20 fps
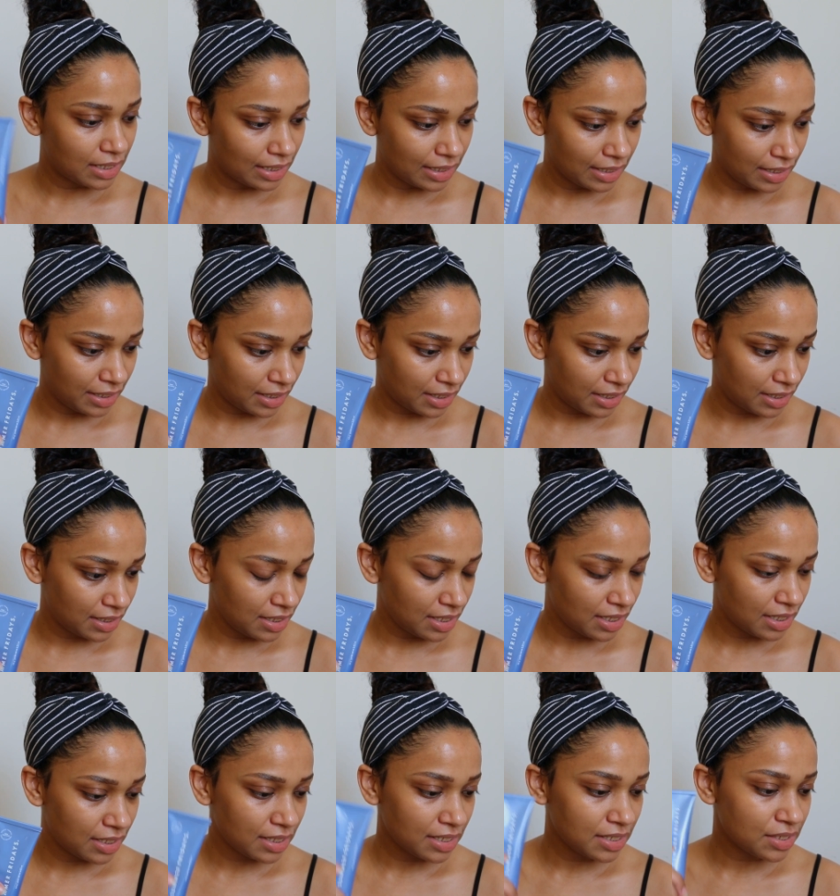clean,
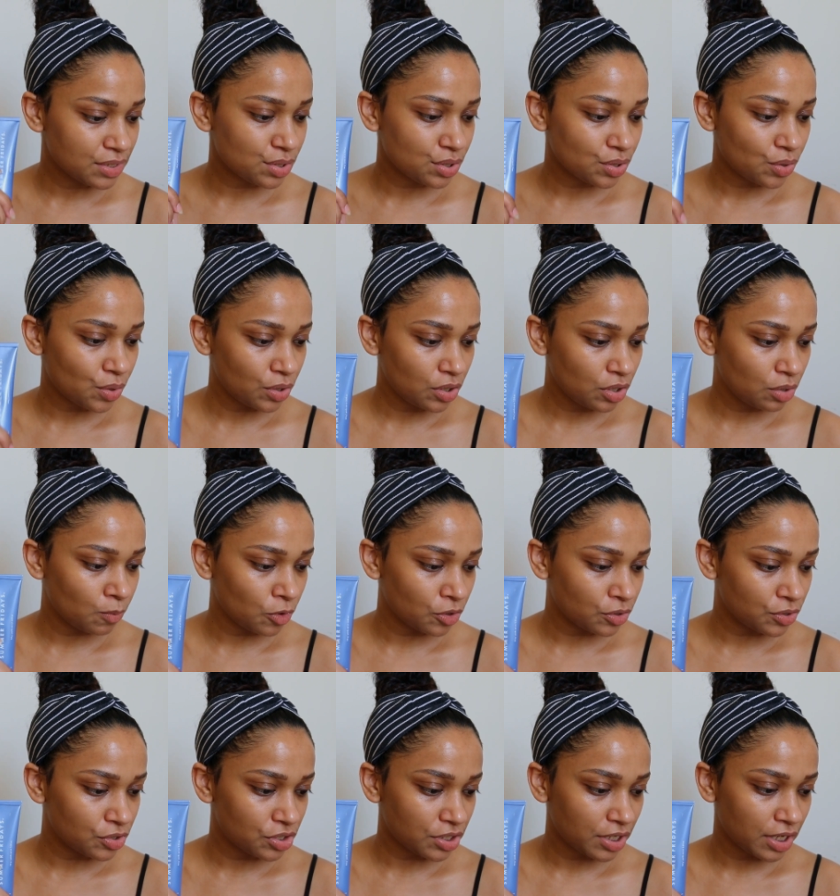it is
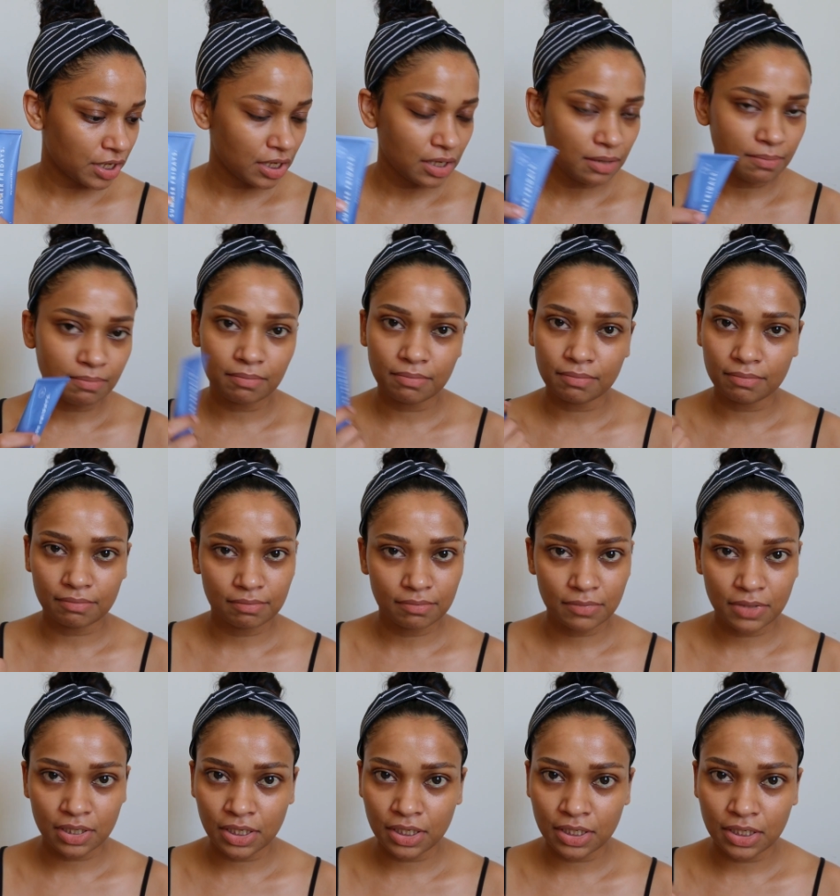non-comedogenic,
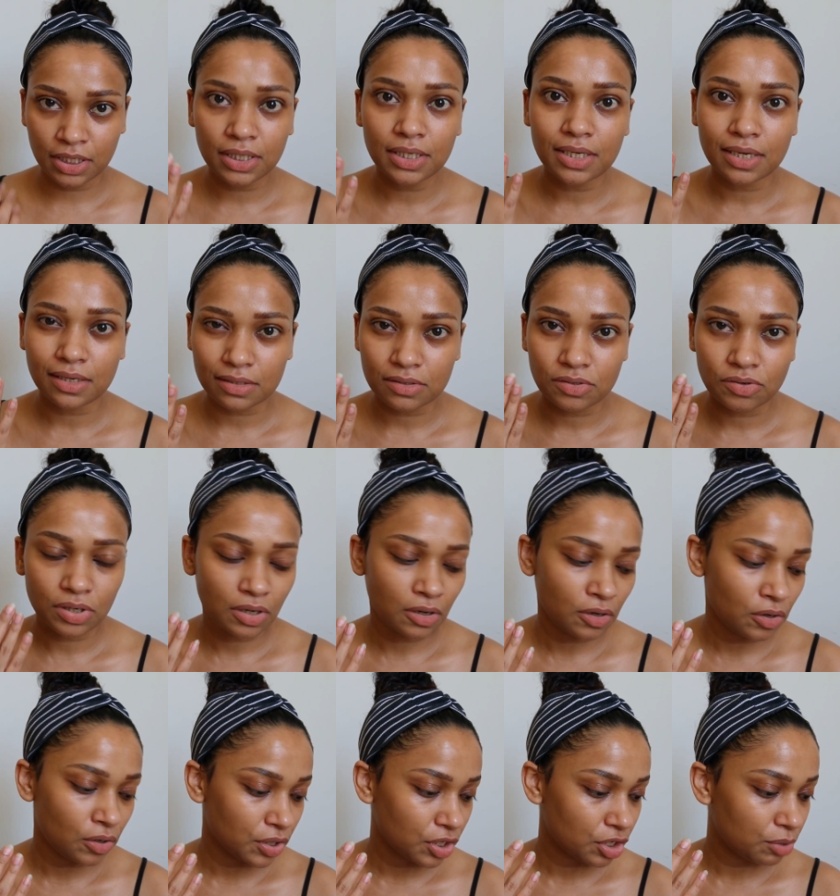it does not
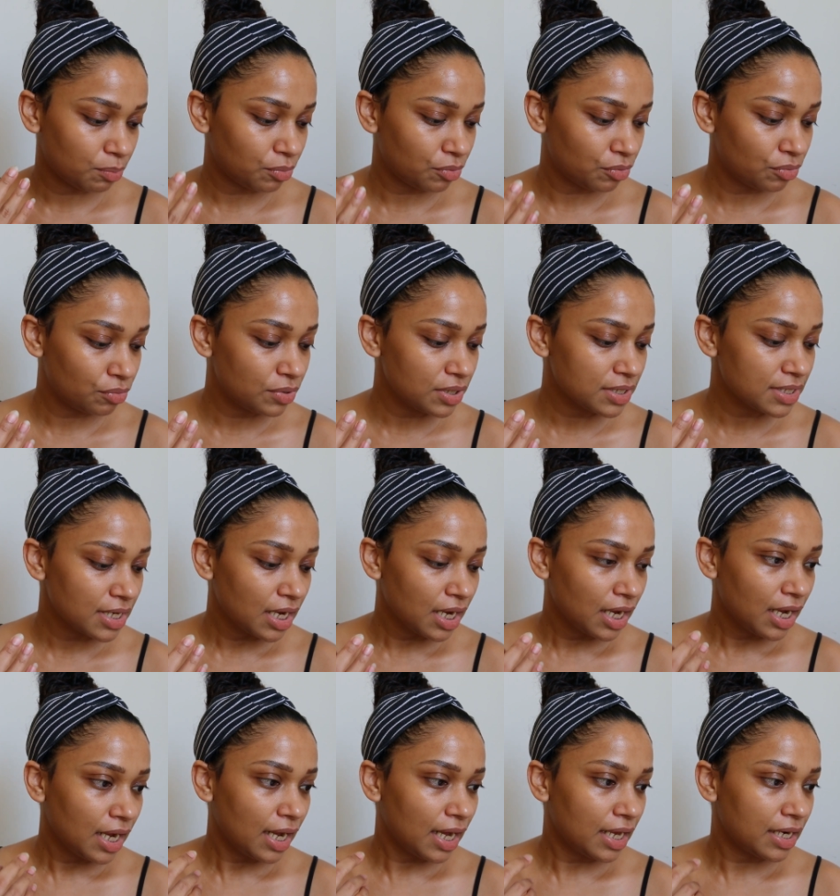clog your pores,
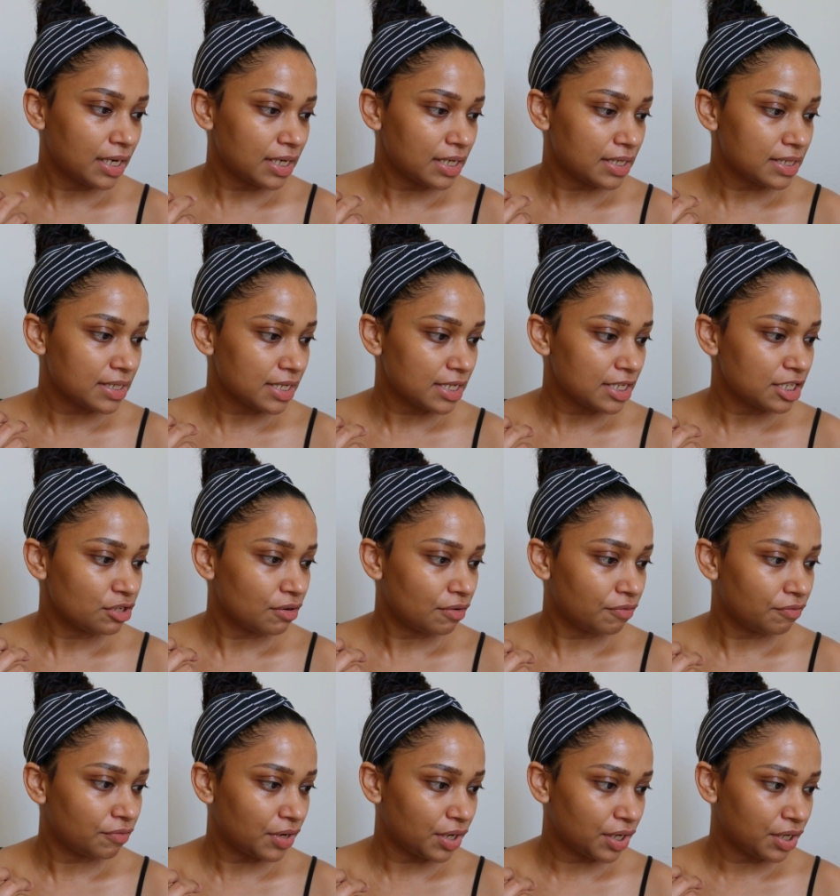and it is
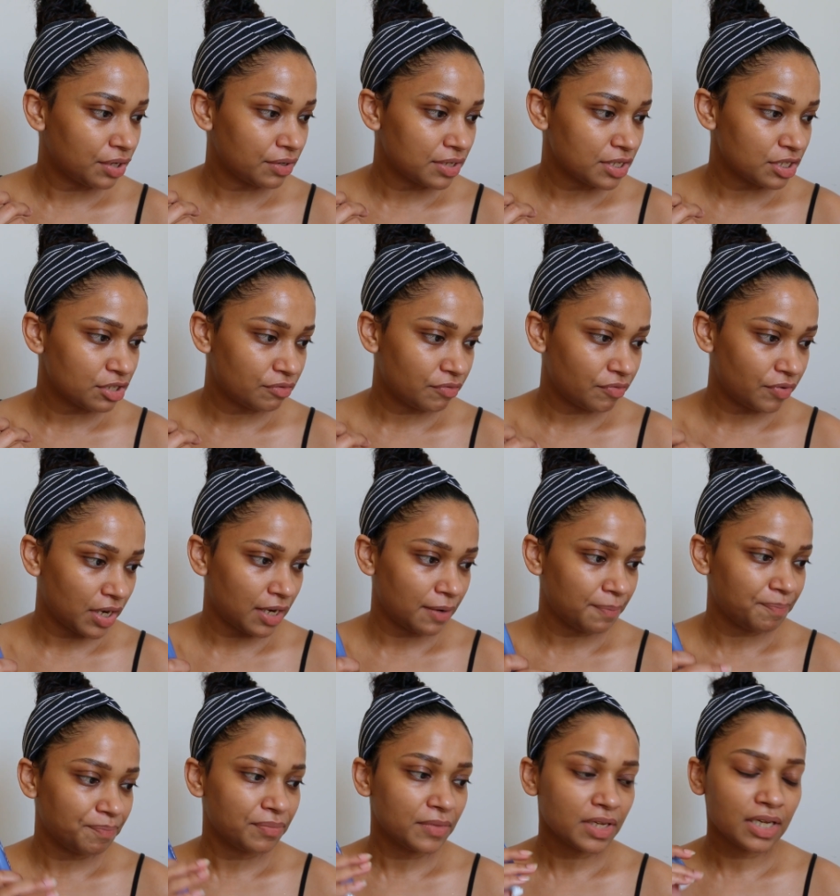fragrance
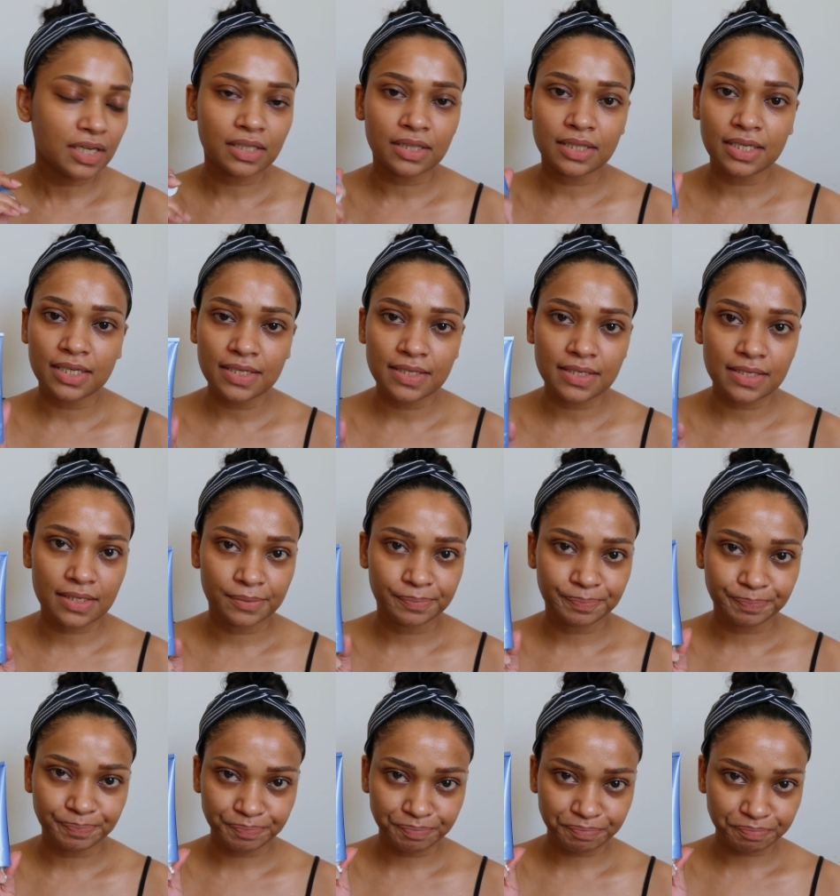free. And
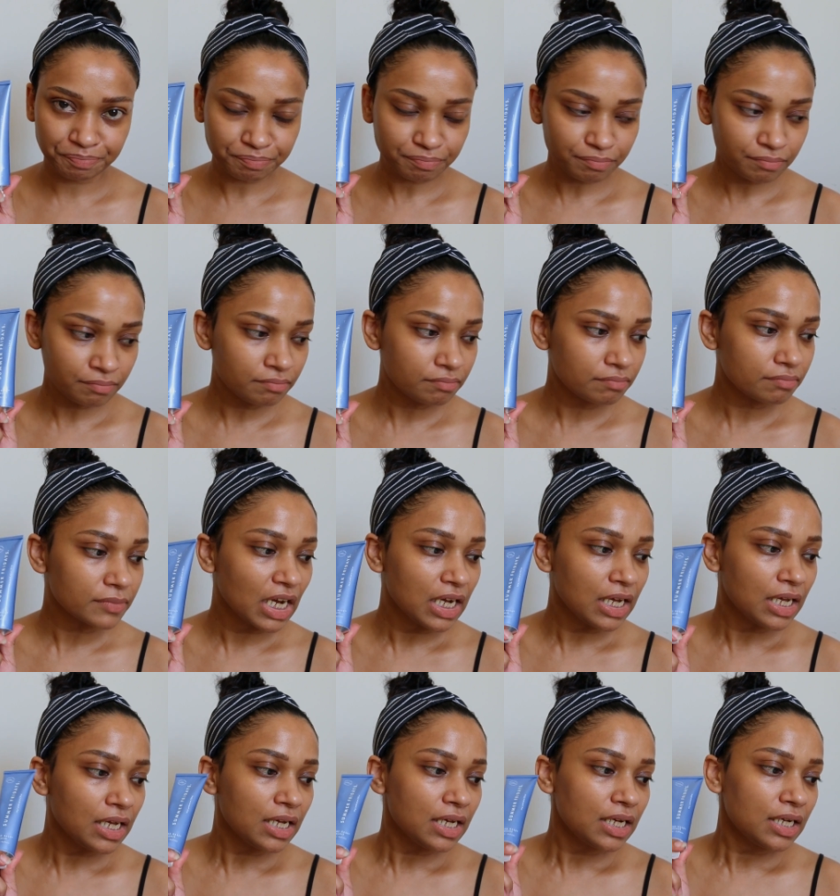this
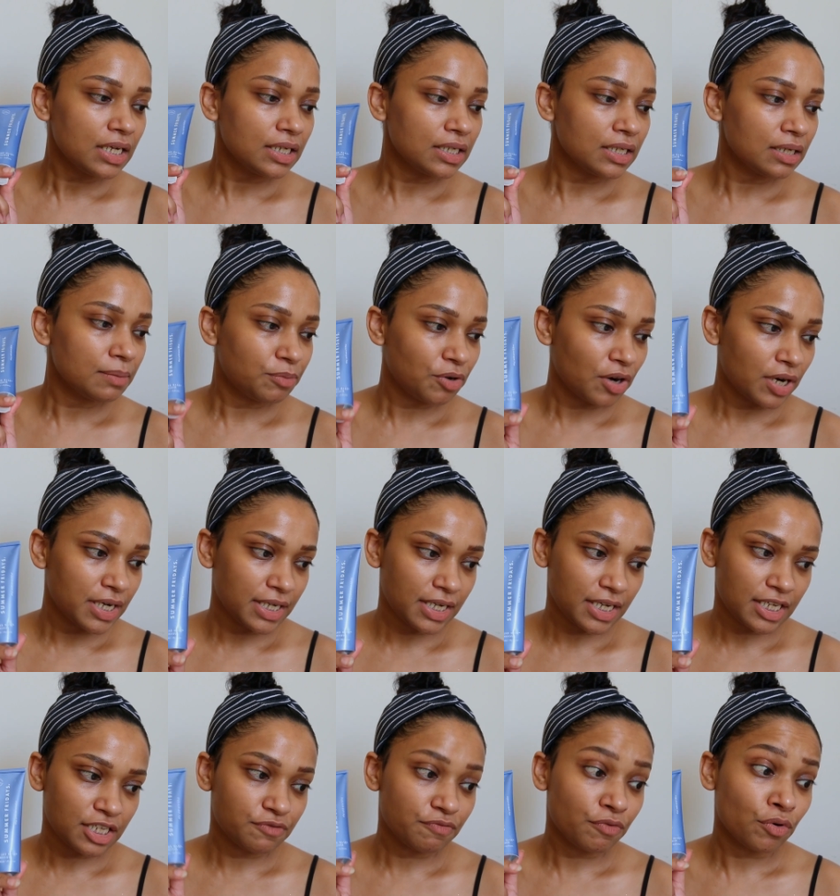uh,
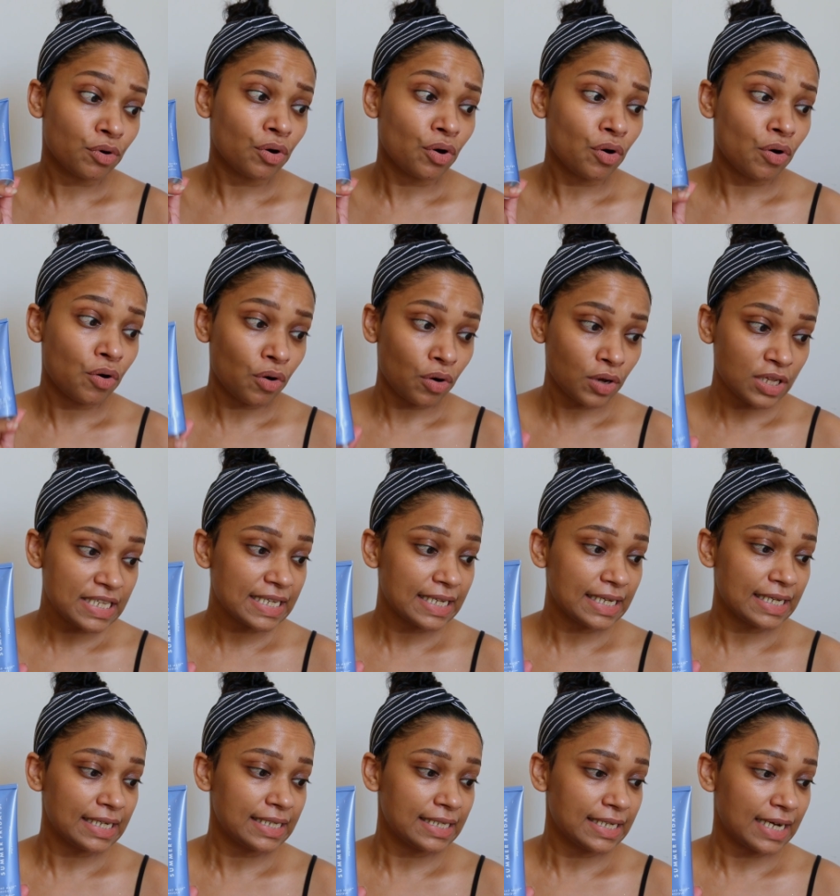product is for all
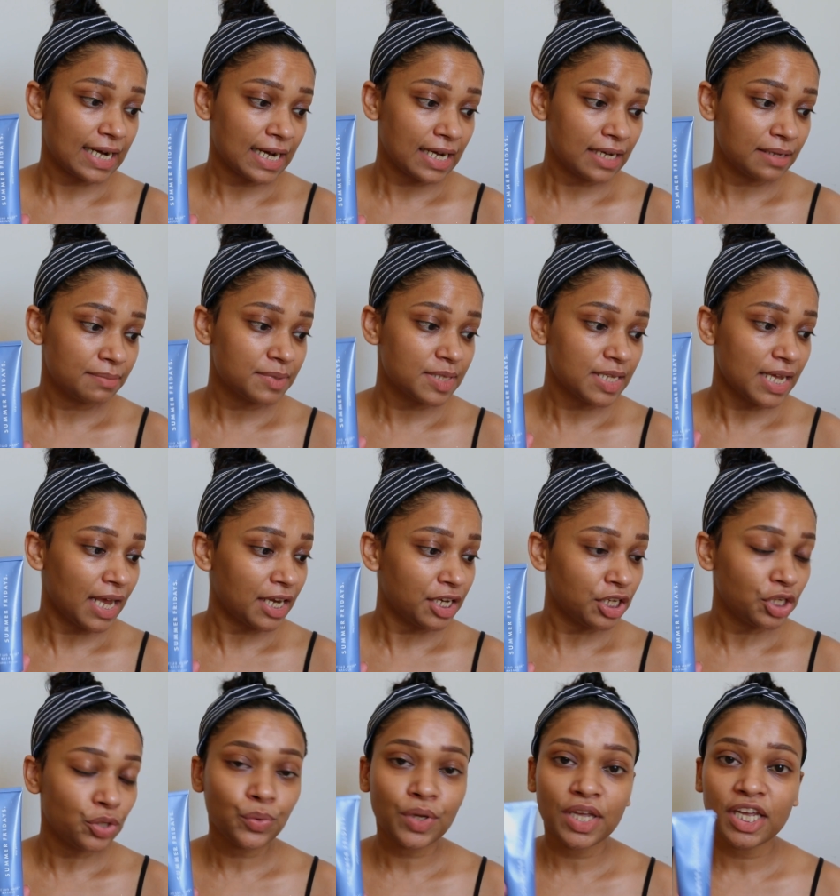skin types,
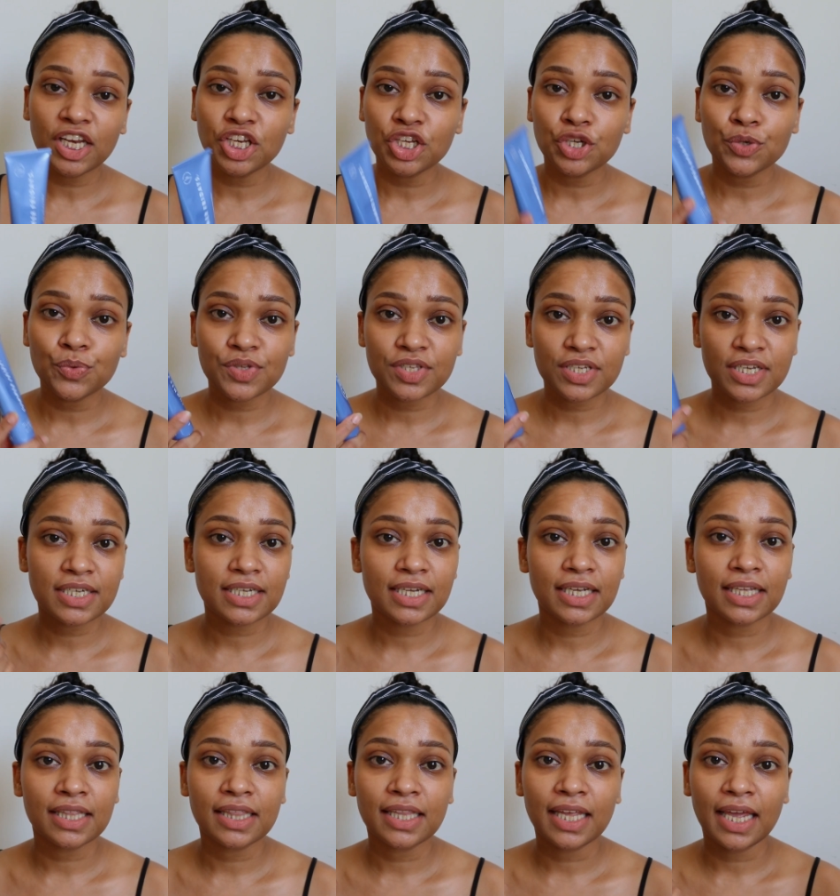and you can use it
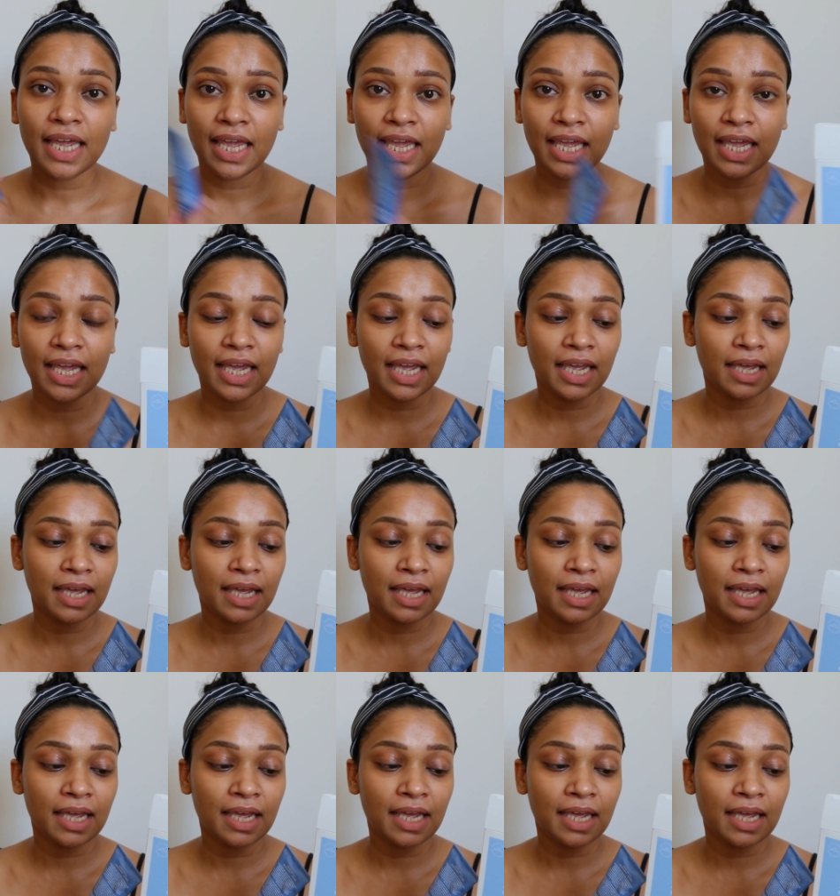in the A